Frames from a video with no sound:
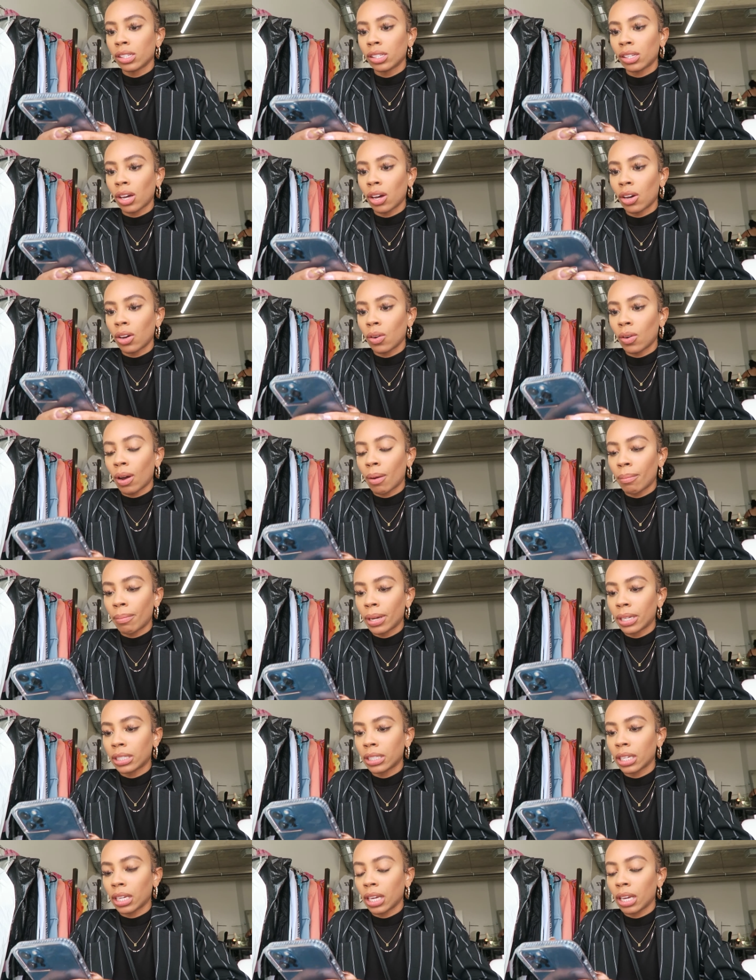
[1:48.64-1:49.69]
So I'm
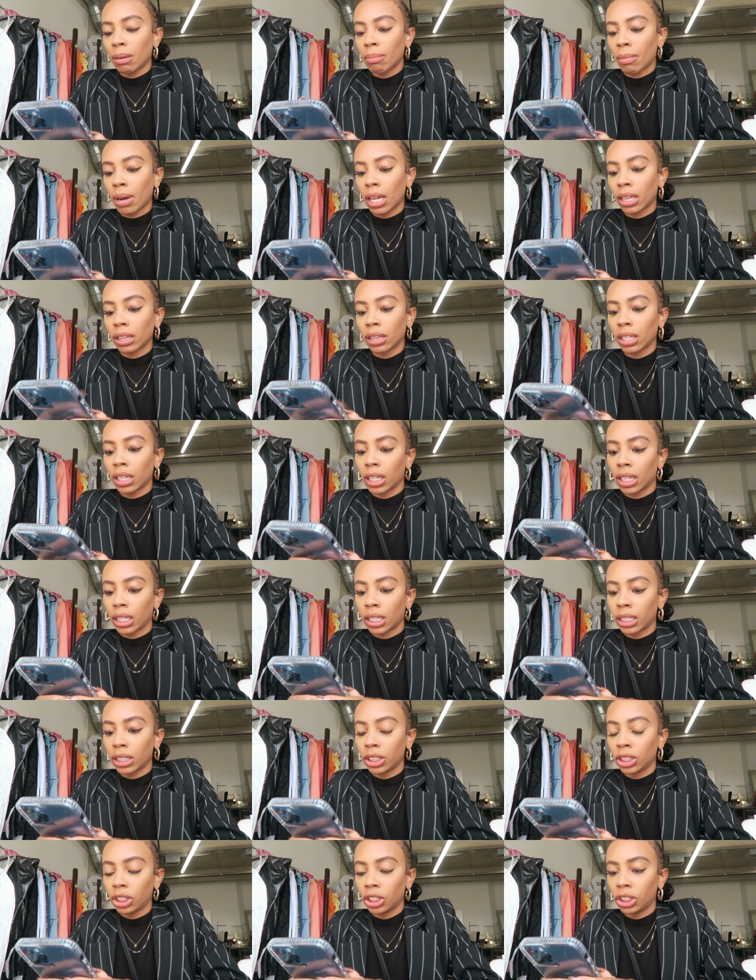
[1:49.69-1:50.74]
about to eat my
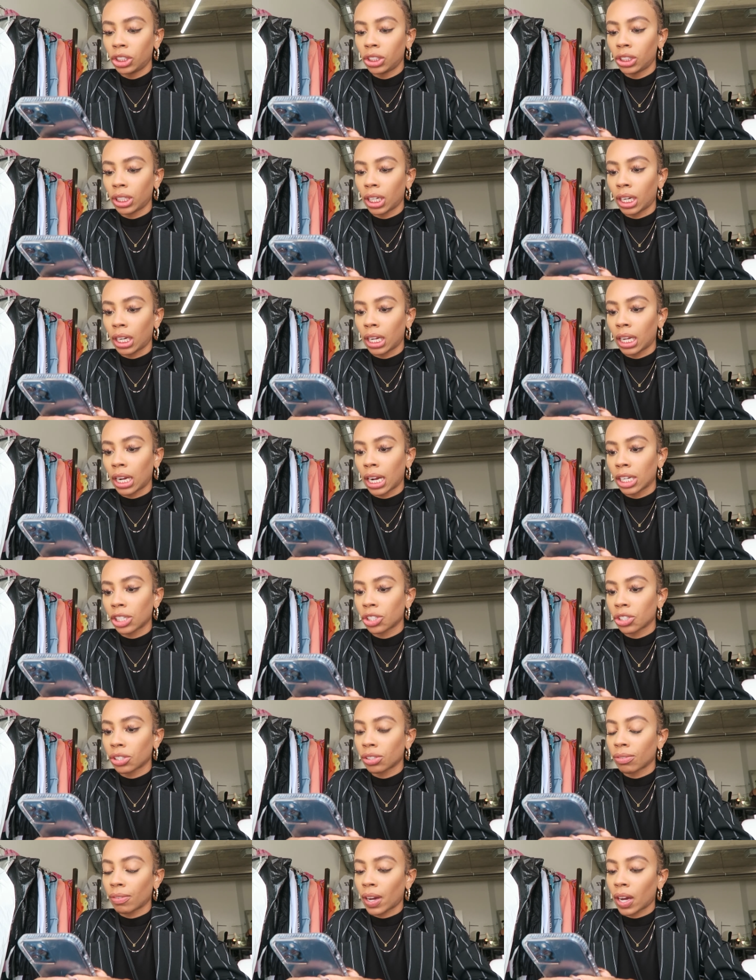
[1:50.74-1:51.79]
lunch and then I
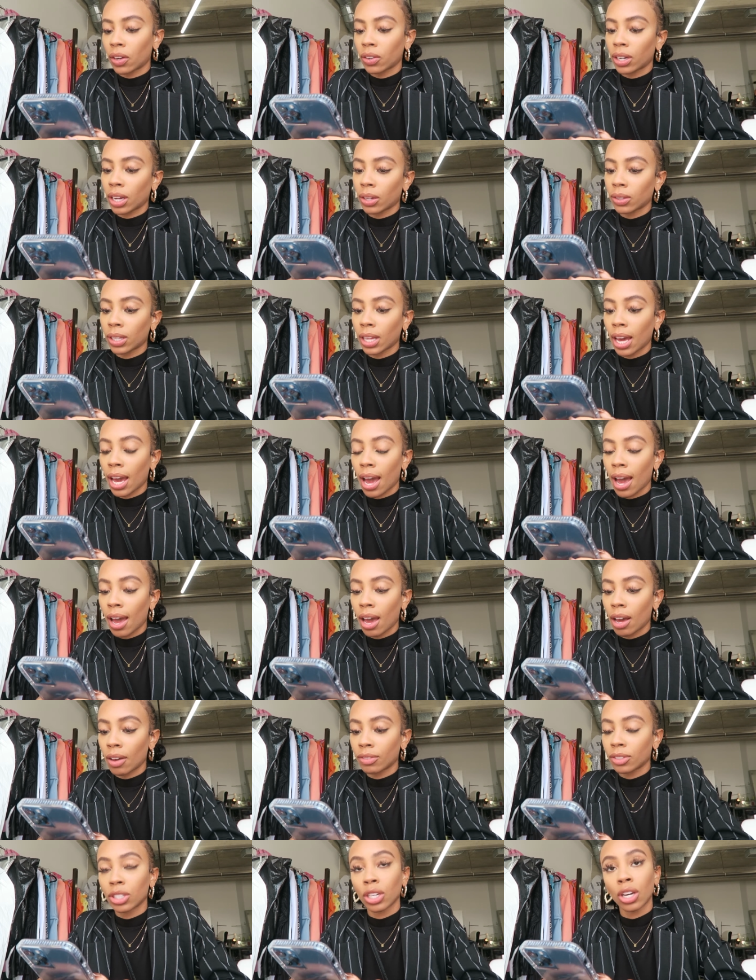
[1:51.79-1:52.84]
just found out that I
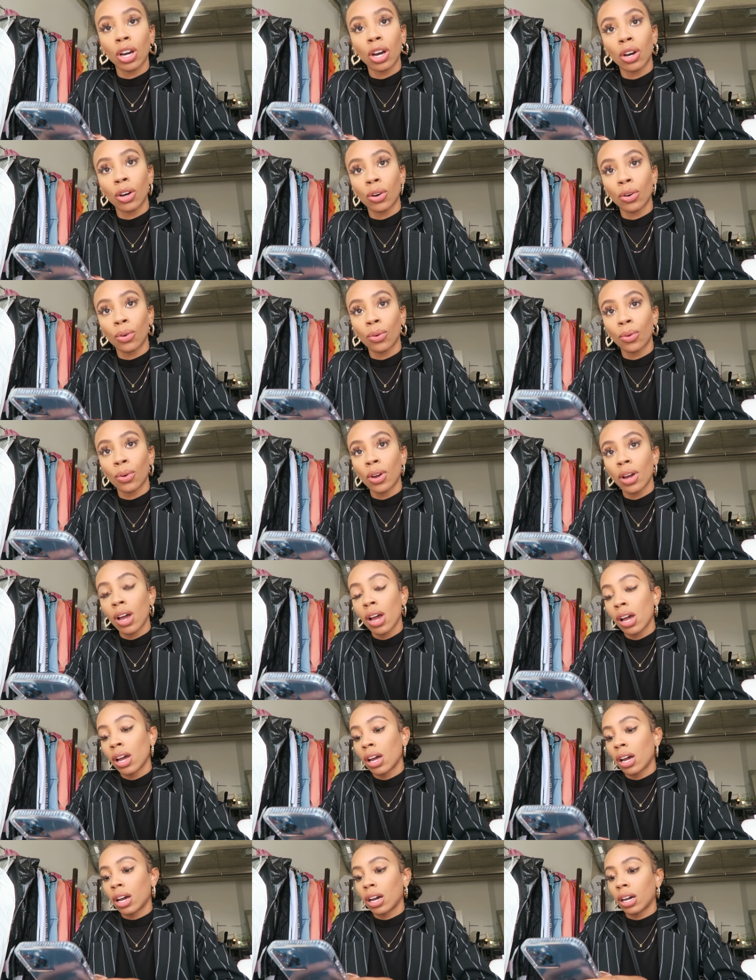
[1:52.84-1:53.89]
have to go
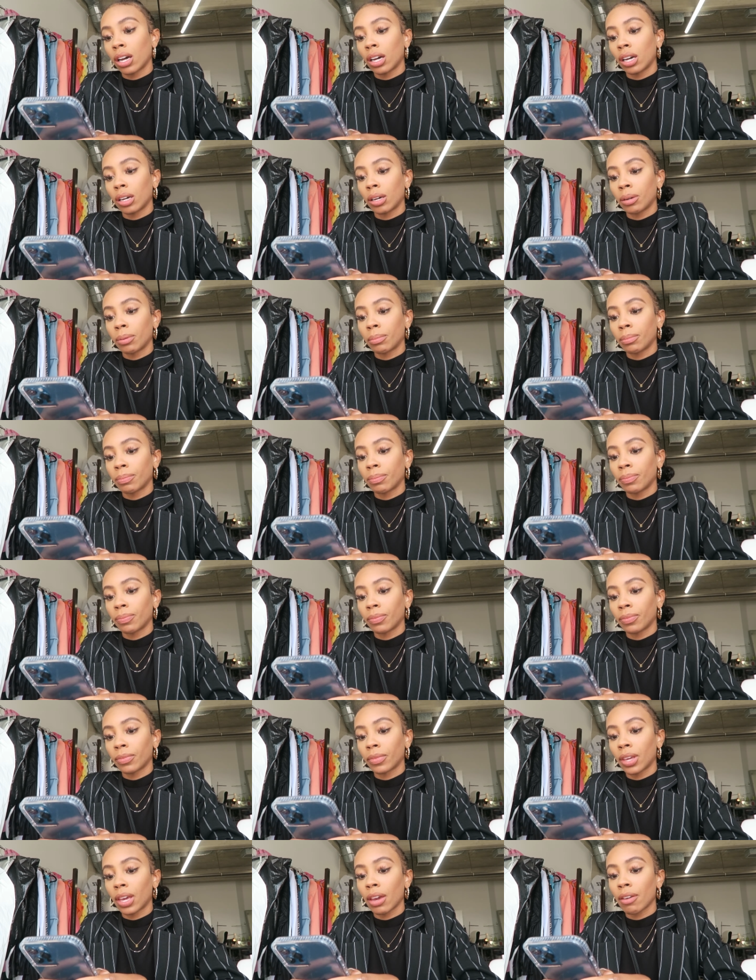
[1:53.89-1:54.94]
um,
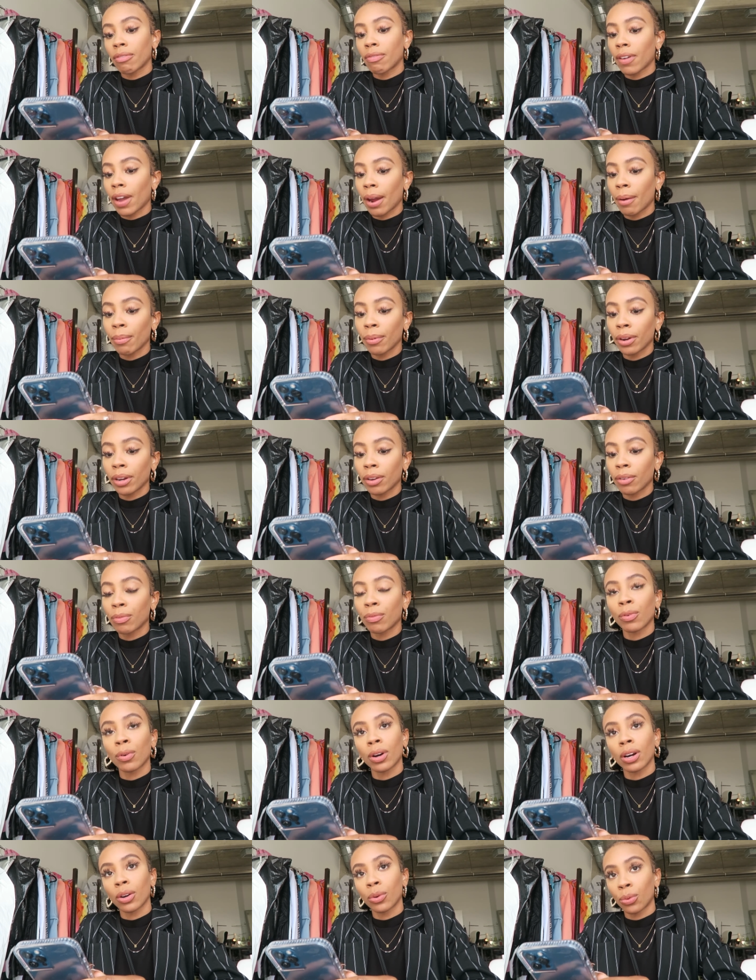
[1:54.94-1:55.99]
get fabric
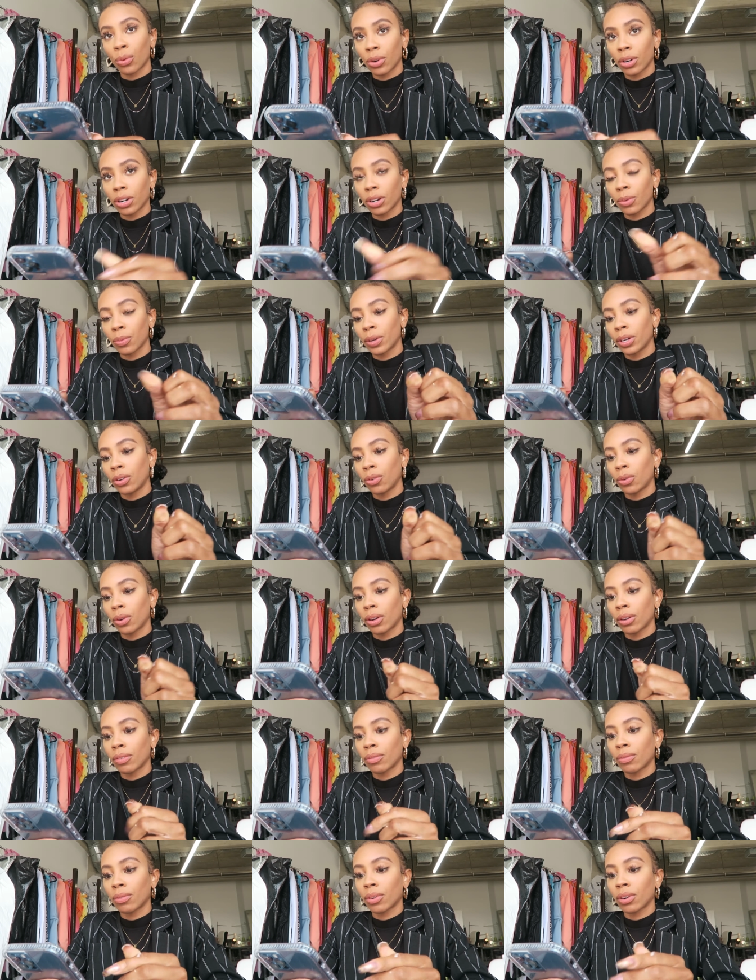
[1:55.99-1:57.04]
for an order we
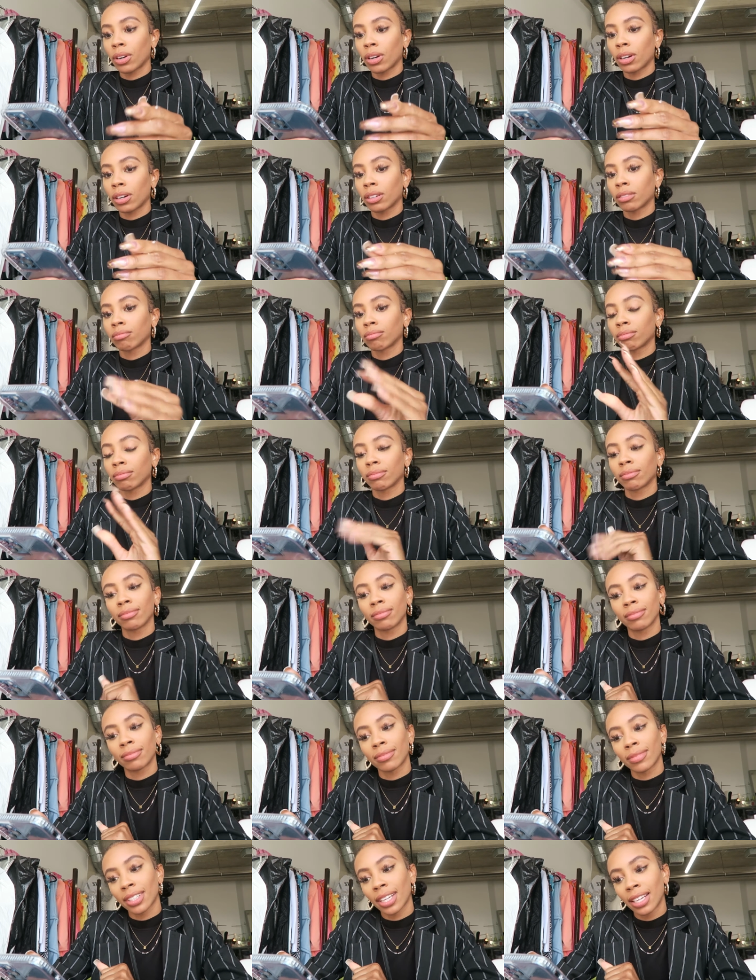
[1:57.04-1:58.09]
doing for
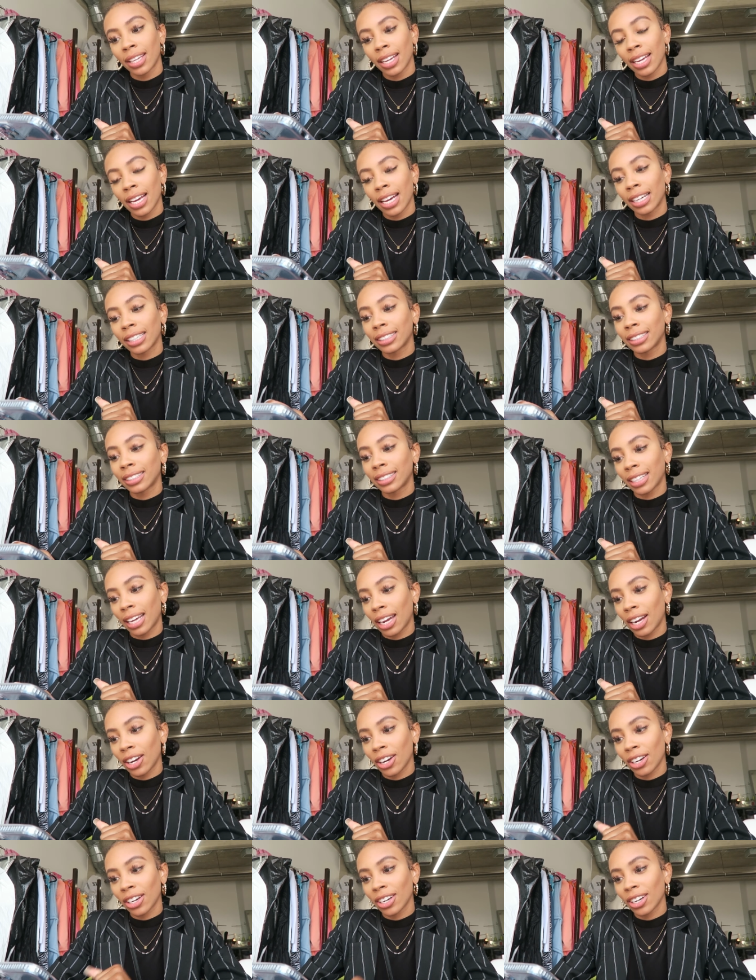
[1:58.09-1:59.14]
a
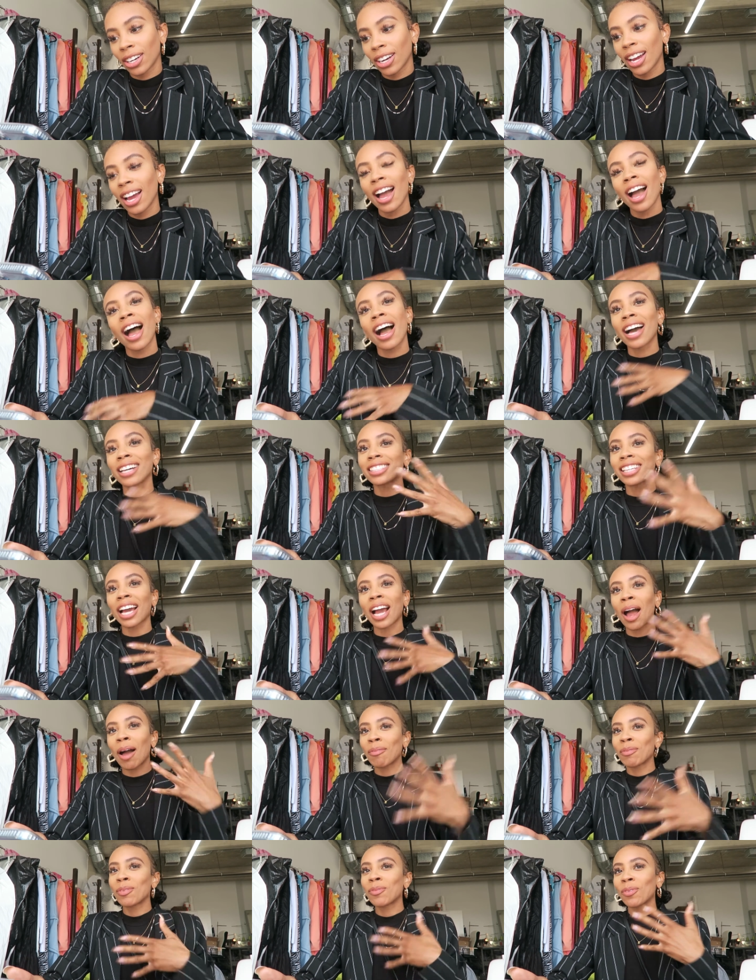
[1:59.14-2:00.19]
singer. It's
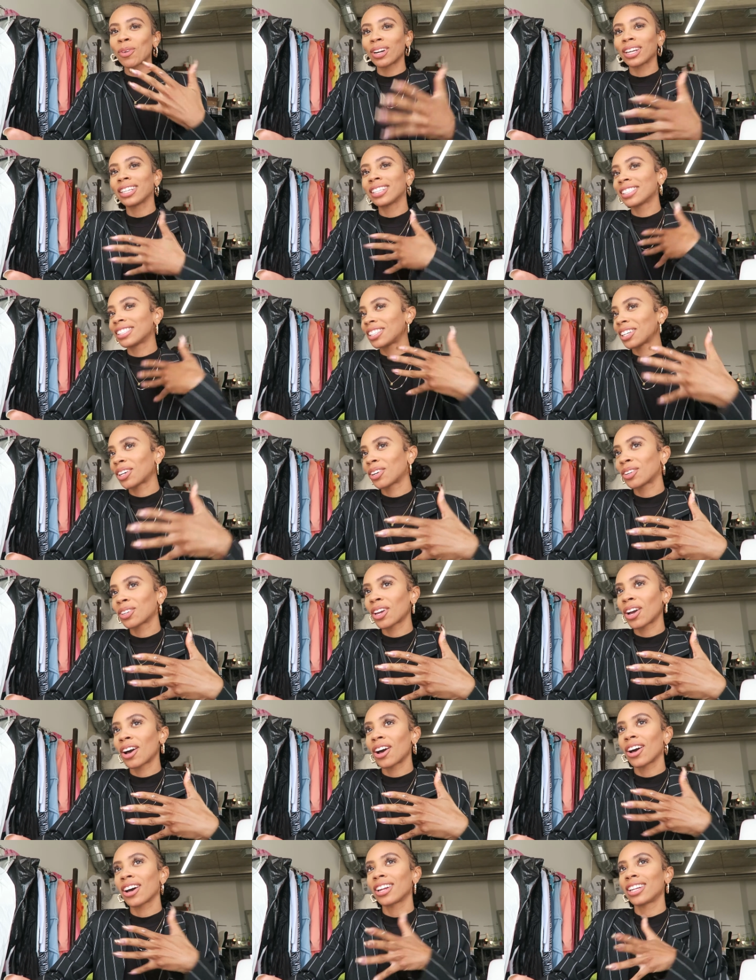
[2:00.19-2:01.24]
like I be wanting to tell
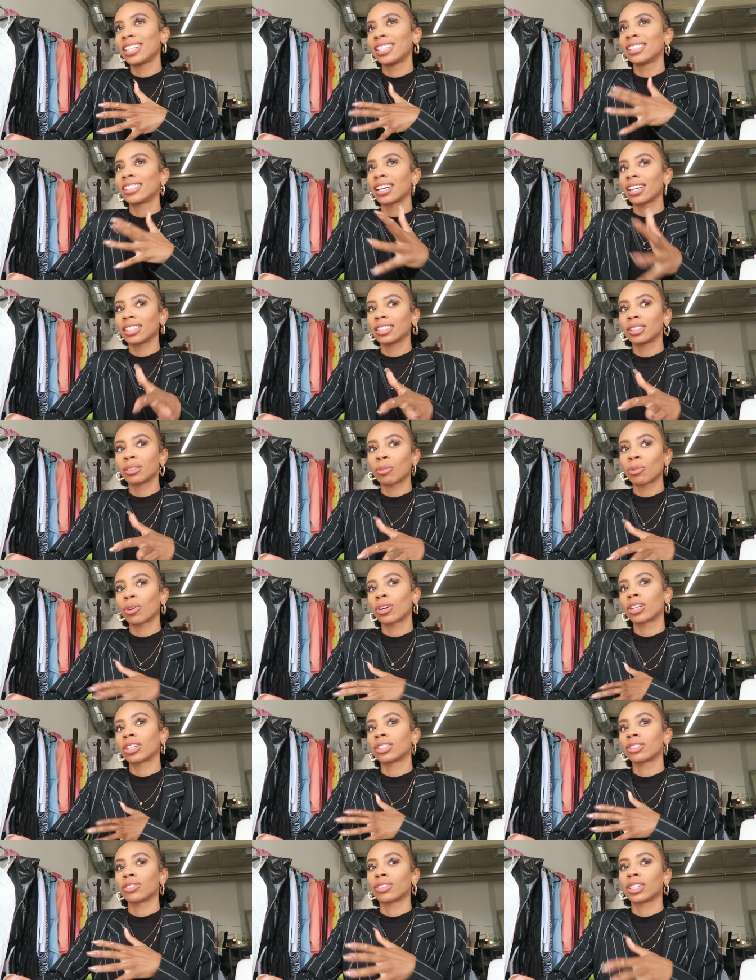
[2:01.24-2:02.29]
y'all these custom
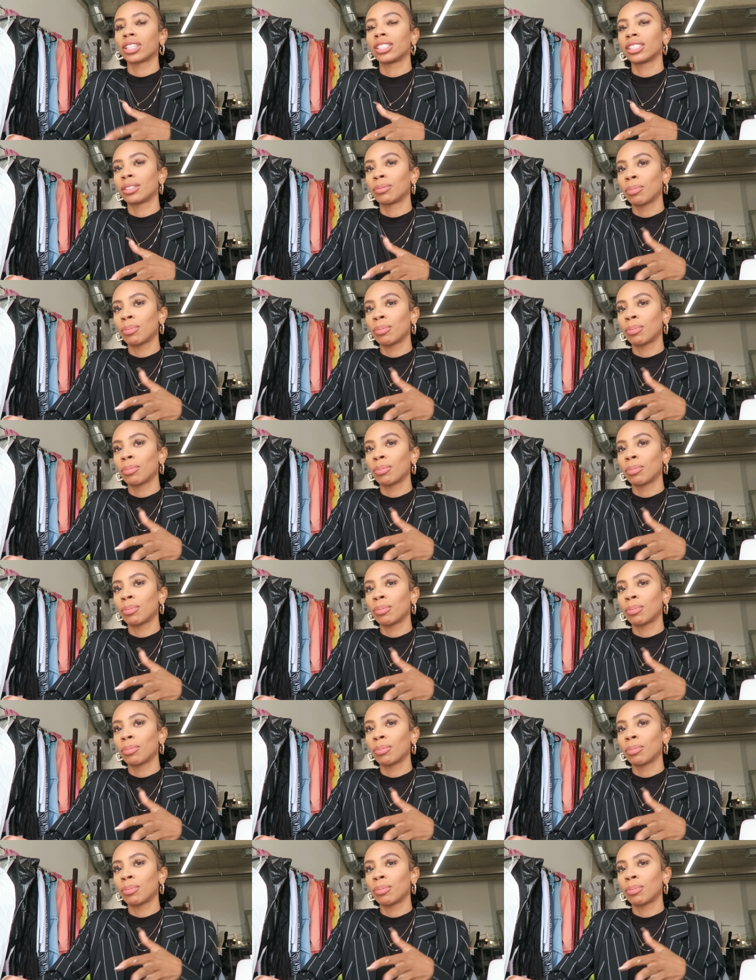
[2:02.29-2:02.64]
orders for these